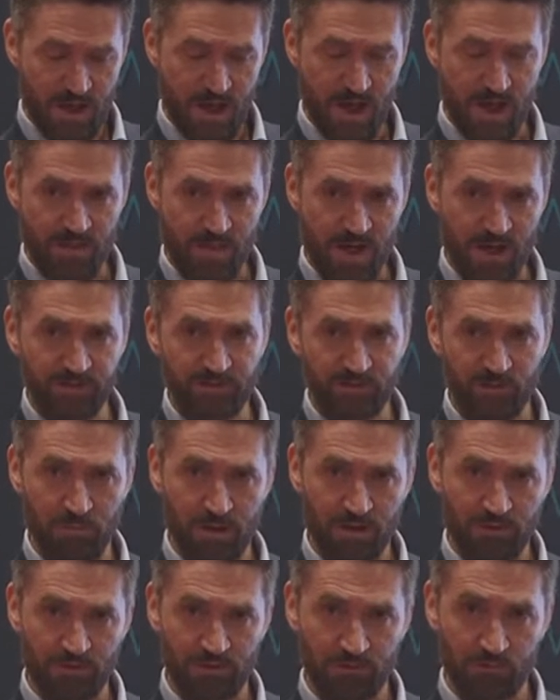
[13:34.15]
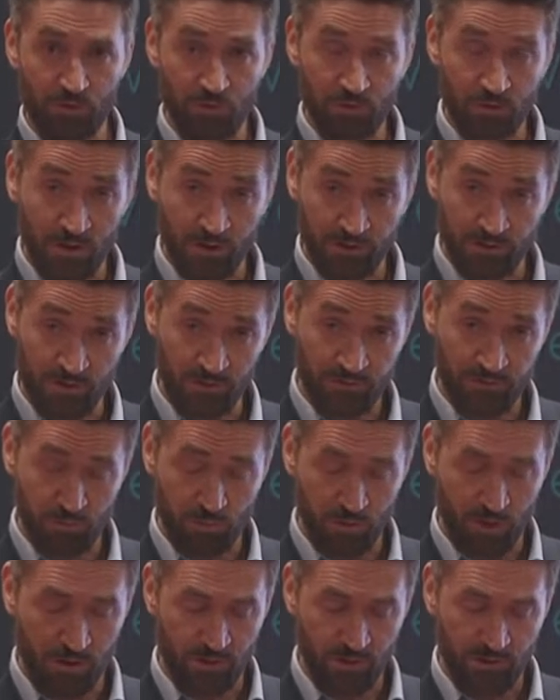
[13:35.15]
and that's the basis of new diagnostic
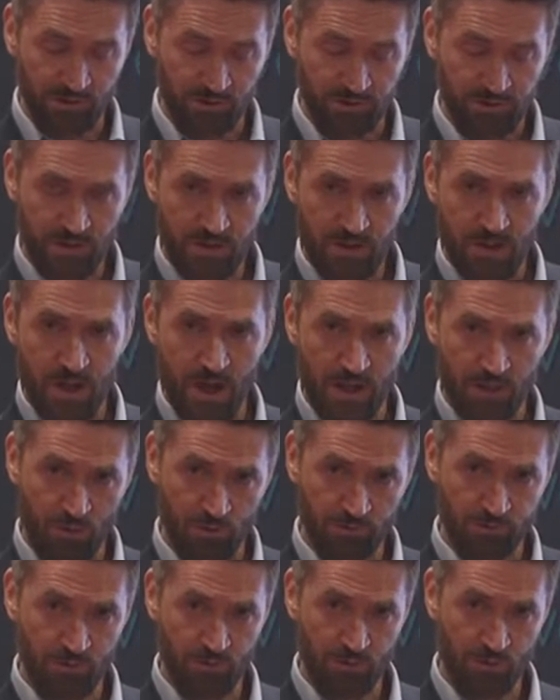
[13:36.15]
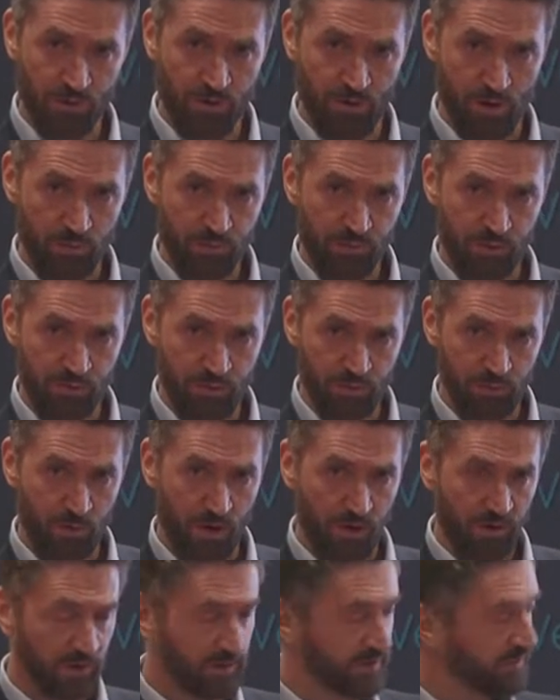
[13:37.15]
products and also new therapeutic
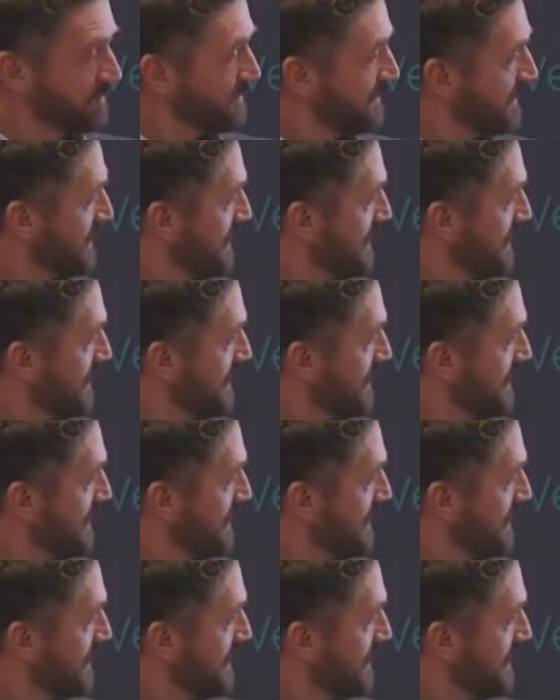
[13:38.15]
products.